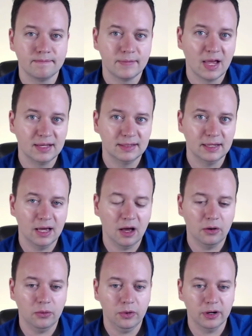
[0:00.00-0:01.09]
Let's see how
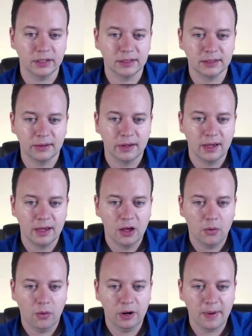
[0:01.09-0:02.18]
it works.
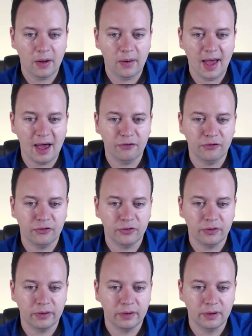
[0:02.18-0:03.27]
What about f
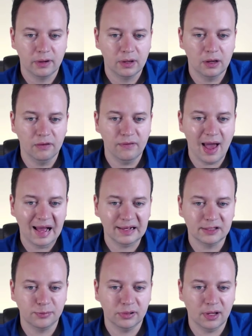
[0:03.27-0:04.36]
of x
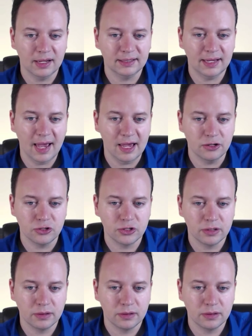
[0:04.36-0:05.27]
plus h?